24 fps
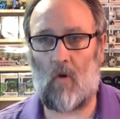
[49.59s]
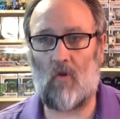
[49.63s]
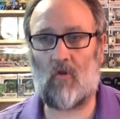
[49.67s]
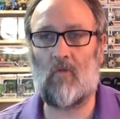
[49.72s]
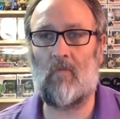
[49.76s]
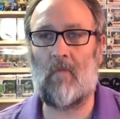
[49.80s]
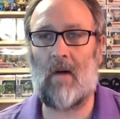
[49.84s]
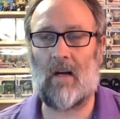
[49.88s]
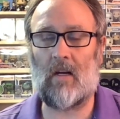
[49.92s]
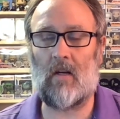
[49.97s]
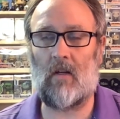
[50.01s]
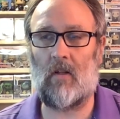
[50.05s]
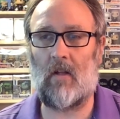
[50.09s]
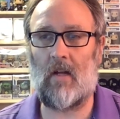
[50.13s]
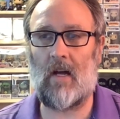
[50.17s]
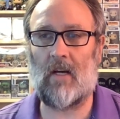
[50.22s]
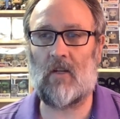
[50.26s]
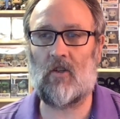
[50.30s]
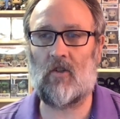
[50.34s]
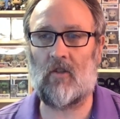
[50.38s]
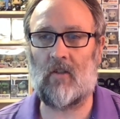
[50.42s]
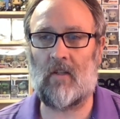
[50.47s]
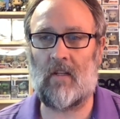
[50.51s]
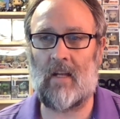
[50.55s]

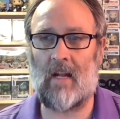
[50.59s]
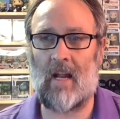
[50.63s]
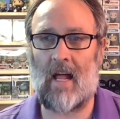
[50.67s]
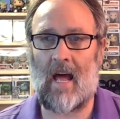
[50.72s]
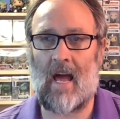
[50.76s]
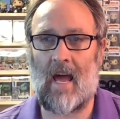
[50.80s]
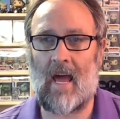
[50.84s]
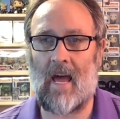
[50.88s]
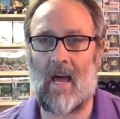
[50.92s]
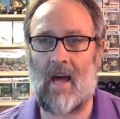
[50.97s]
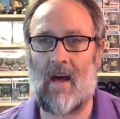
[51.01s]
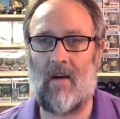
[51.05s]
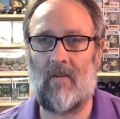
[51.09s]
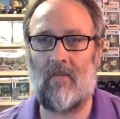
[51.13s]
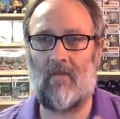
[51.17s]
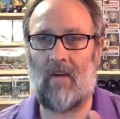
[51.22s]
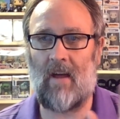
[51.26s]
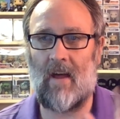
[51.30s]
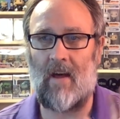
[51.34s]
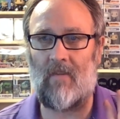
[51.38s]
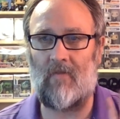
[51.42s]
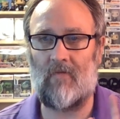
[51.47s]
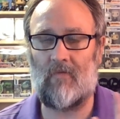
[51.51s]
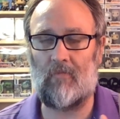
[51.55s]
collection that I
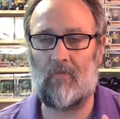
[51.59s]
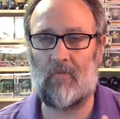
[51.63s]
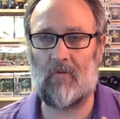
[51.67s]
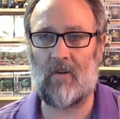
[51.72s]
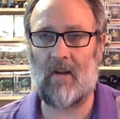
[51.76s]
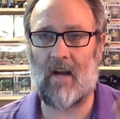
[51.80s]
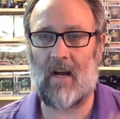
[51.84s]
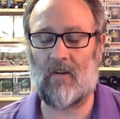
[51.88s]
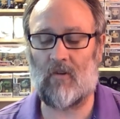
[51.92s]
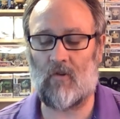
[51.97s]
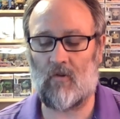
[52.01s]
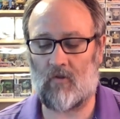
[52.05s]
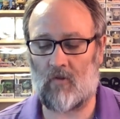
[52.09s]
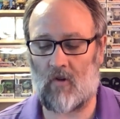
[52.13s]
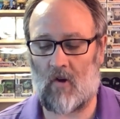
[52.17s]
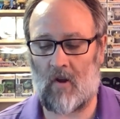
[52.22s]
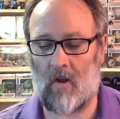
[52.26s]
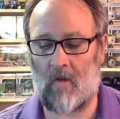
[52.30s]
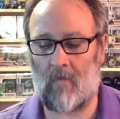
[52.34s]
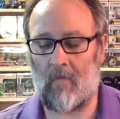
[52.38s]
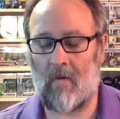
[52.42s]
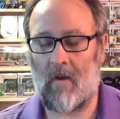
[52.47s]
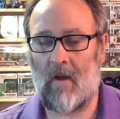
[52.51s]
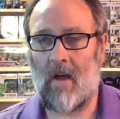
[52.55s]
have protectors on
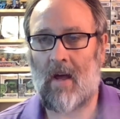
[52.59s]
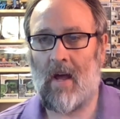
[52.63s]
them.